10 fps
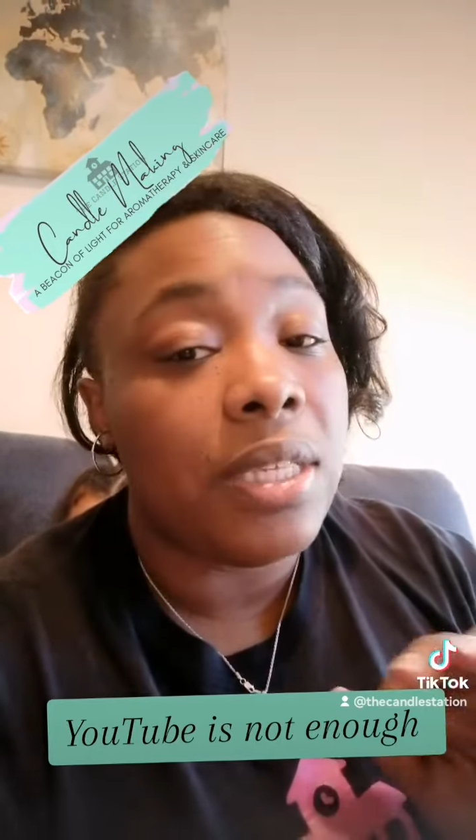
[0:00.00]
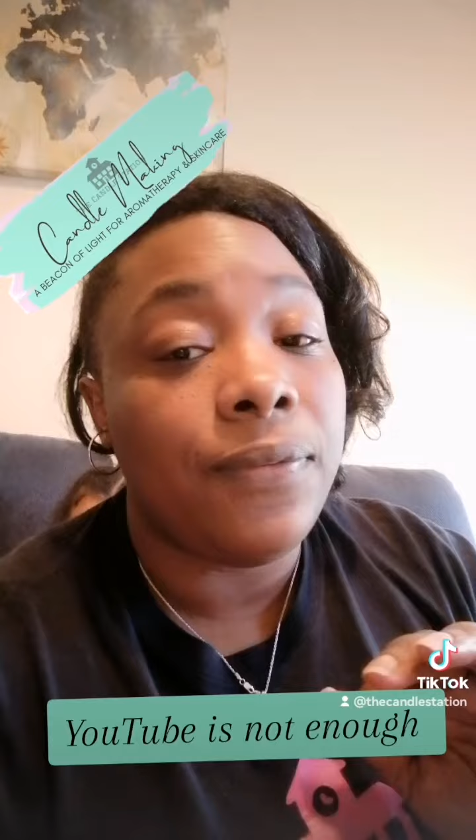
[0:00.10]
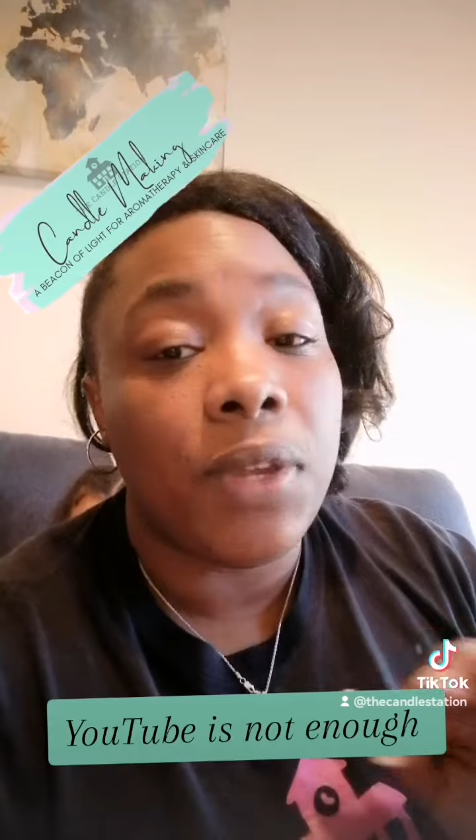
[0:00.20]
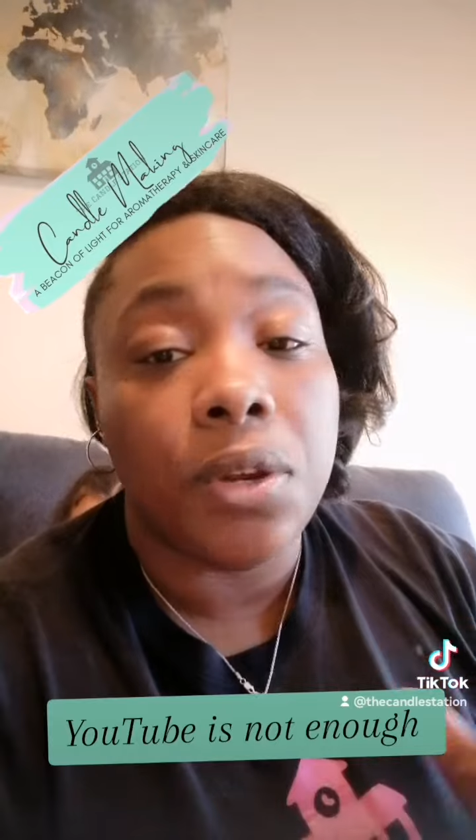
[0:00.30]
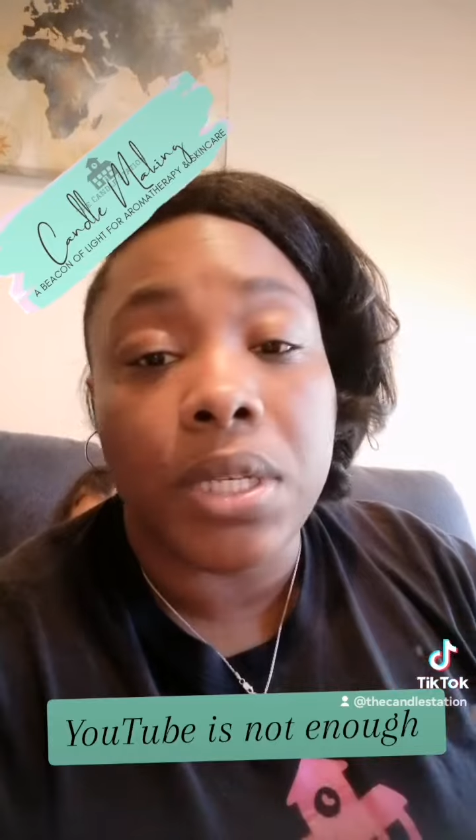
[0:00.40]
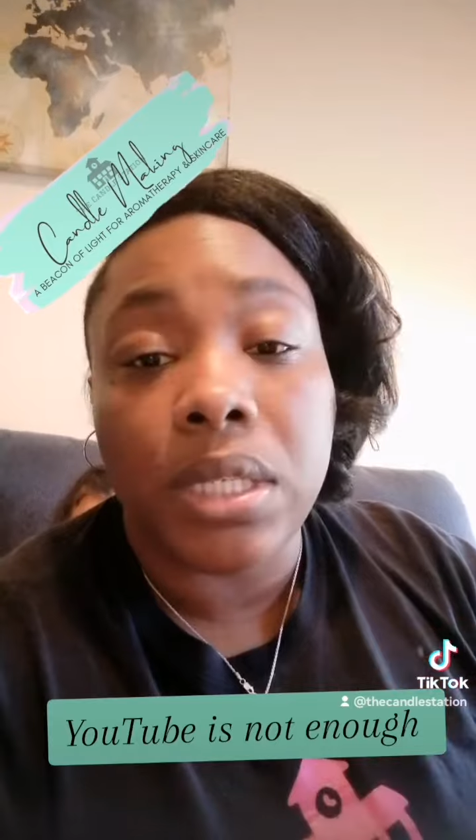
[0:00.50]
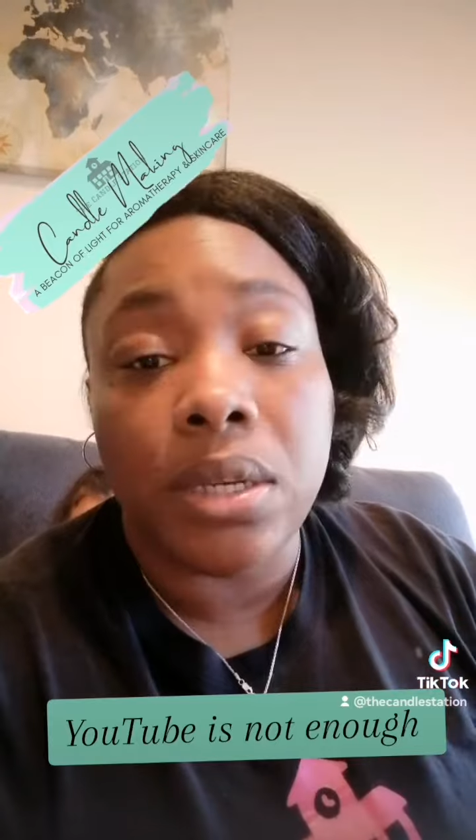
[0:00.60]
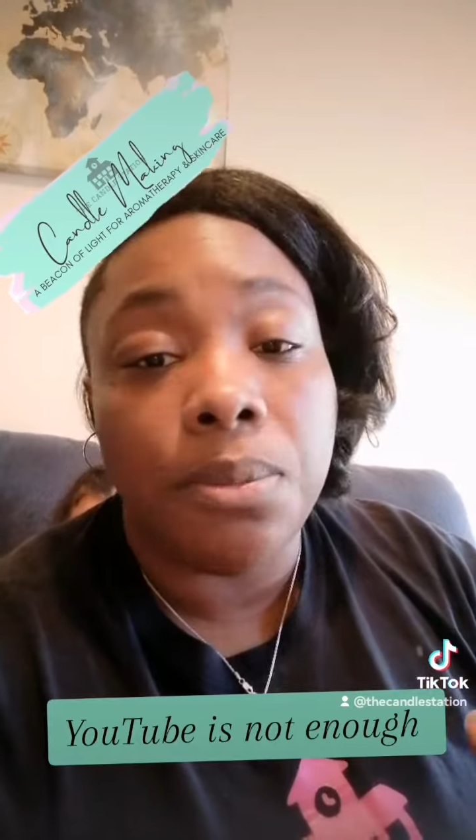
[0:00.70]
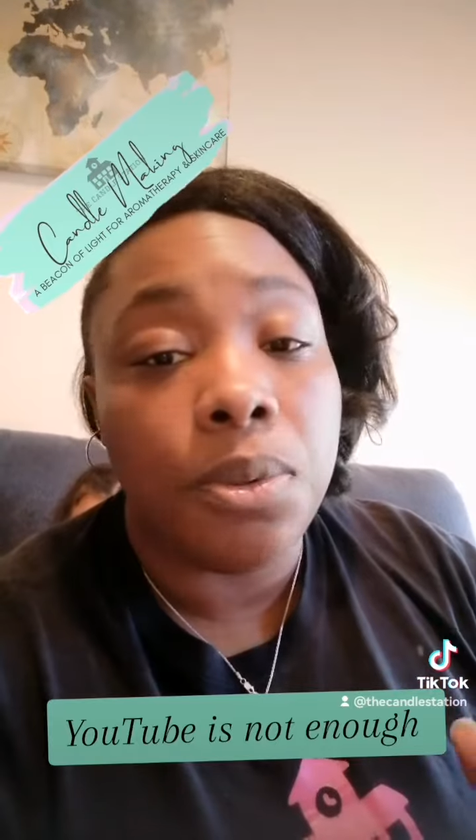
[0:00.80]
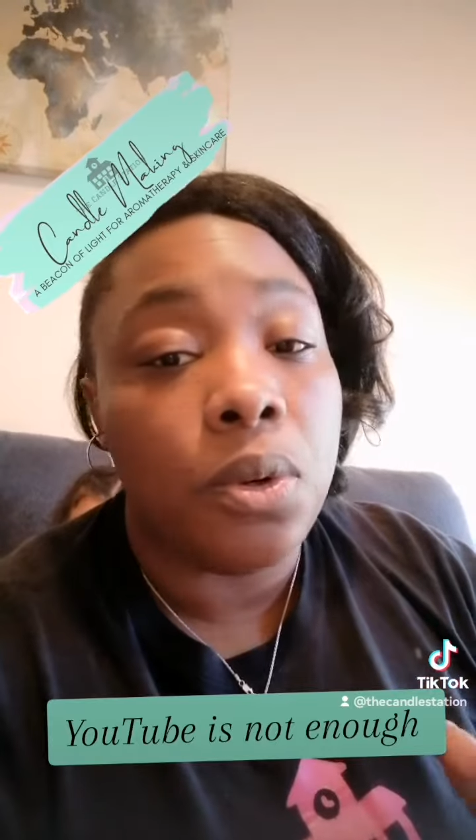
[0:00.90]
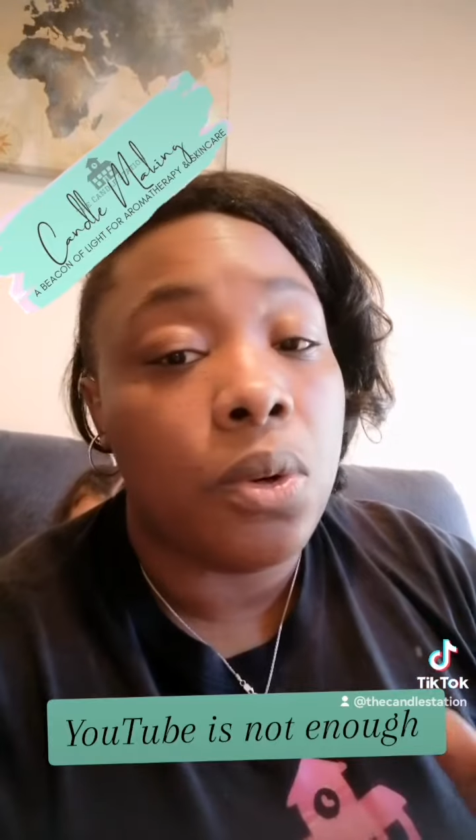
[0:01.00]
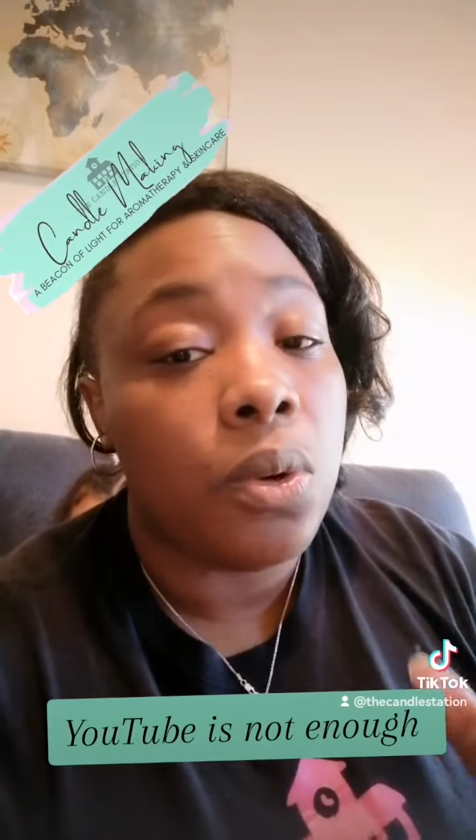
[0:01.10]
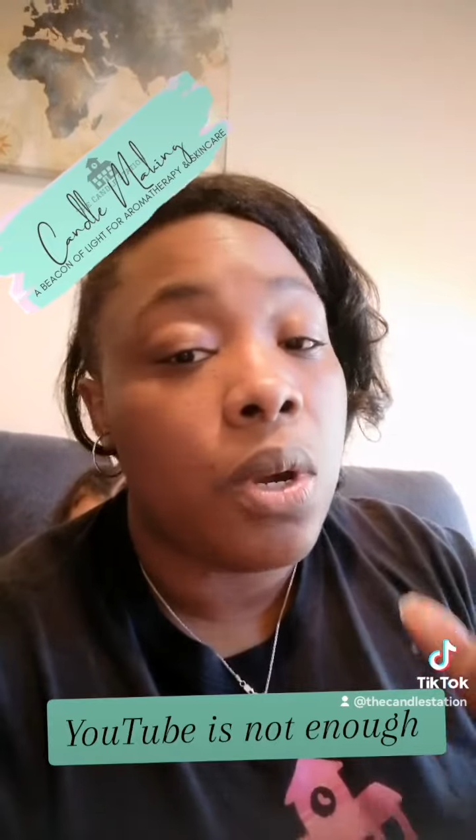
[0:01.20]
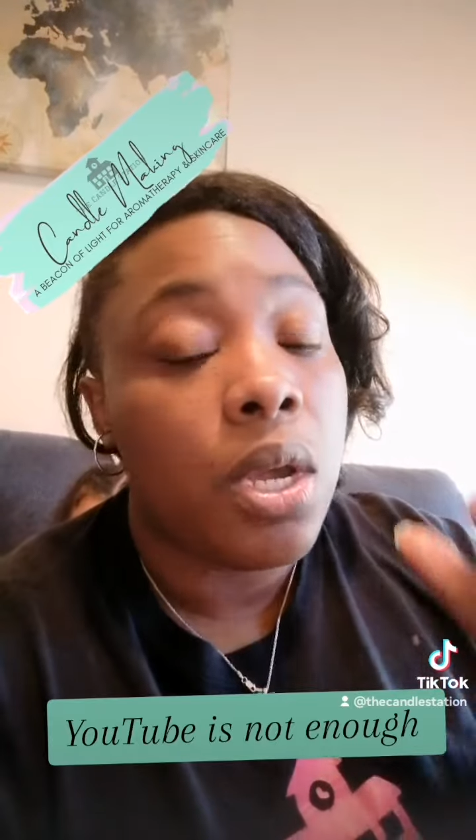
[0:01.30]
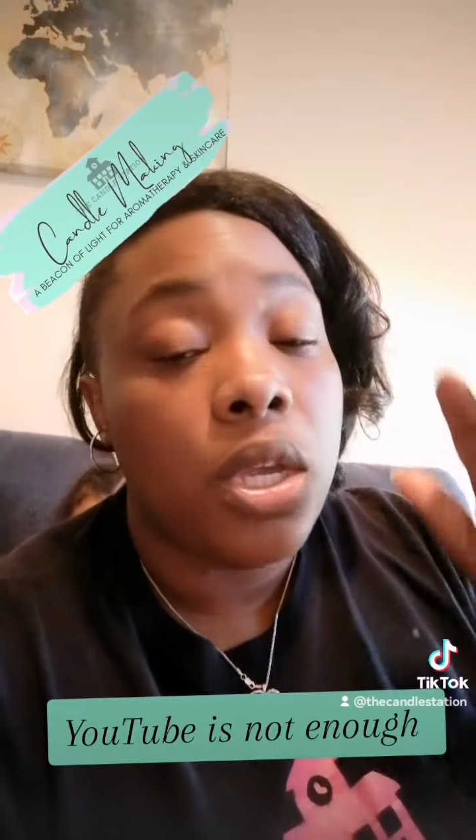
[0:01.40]
It's very
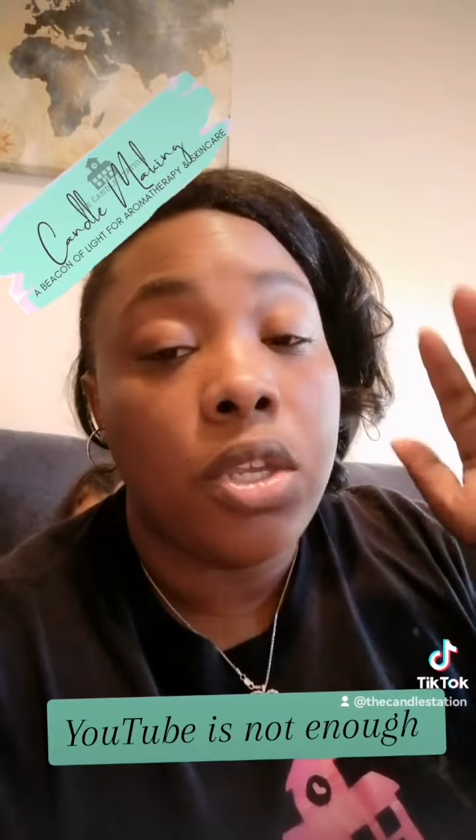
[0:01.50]
simple.